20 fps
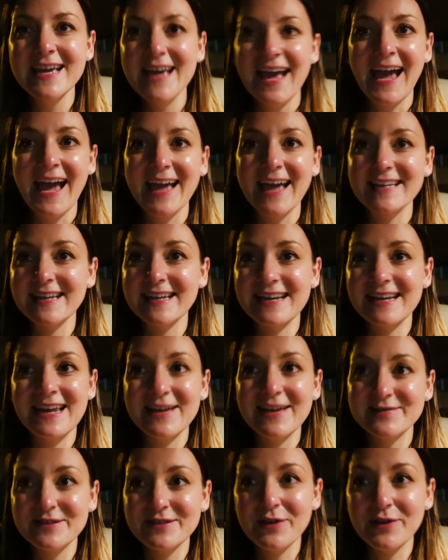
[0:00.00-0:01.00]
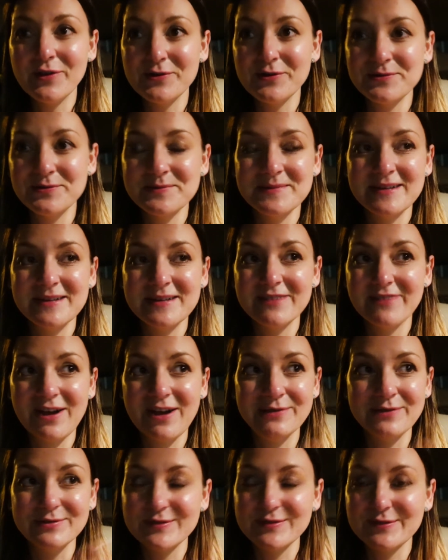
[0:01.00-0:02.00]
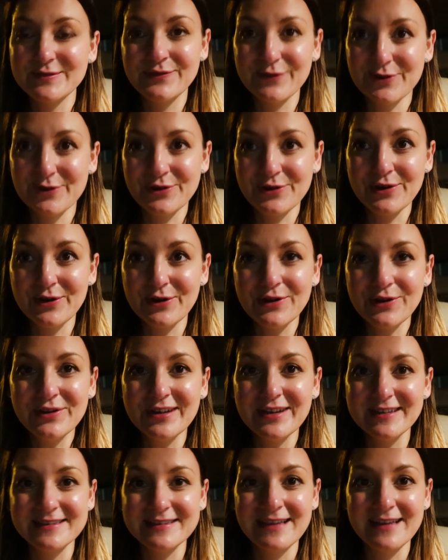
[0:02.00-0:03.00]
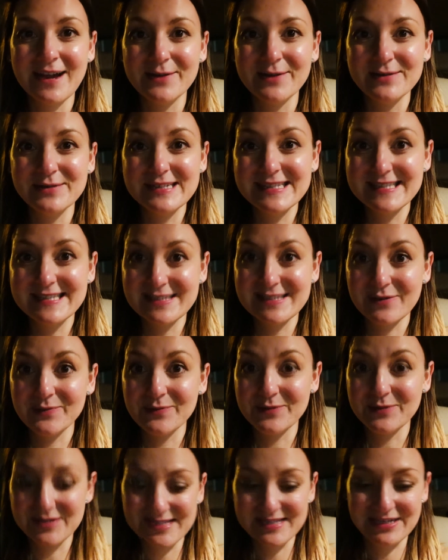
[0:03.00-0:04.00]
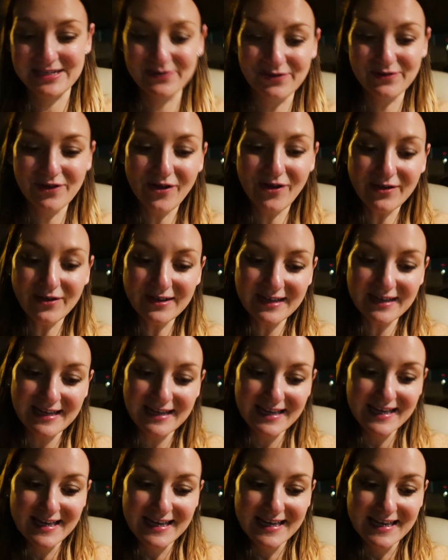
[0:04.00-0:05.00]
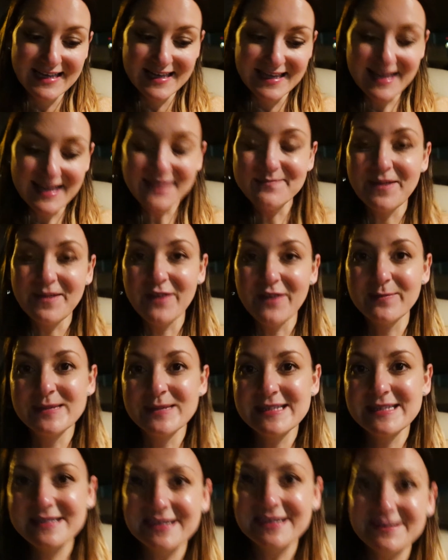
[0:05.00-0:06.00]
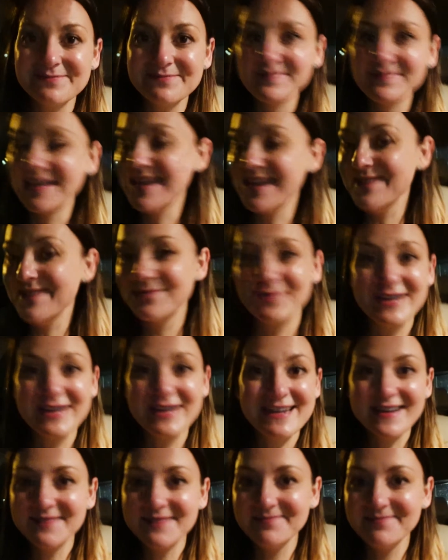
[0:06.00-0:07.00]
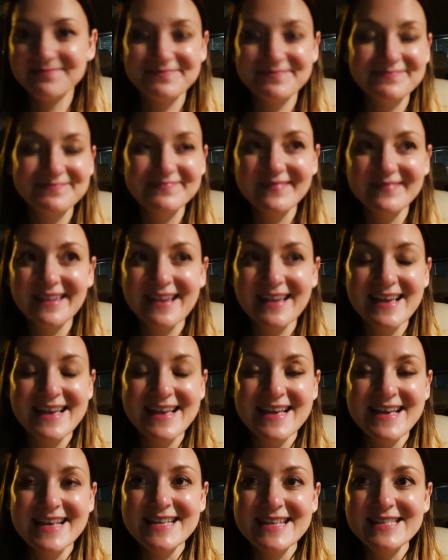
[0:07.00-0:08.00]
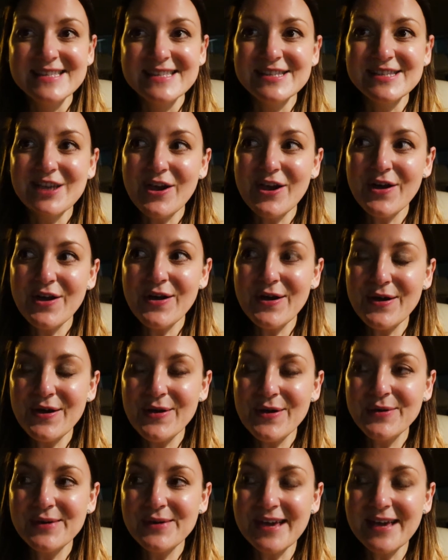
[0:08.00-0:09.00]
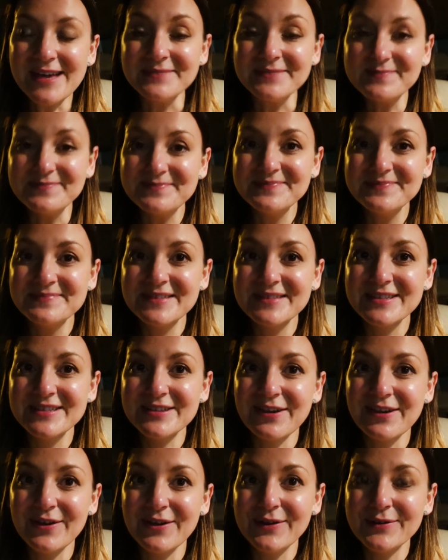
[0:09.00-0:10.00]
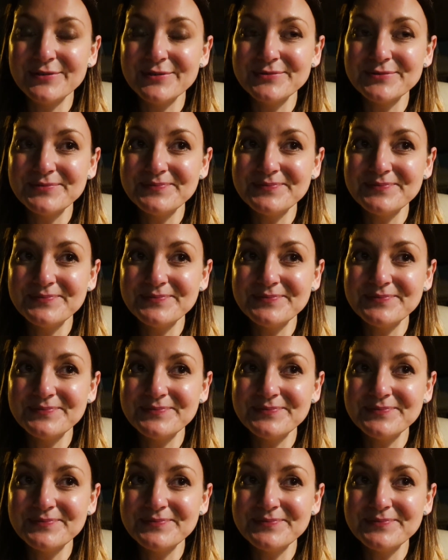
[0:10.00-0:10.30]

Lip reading: and I left home around 4 o'clock and now it's almost 10 o'clock. Yeah, 9:30. Yeah, why not? So yeah, so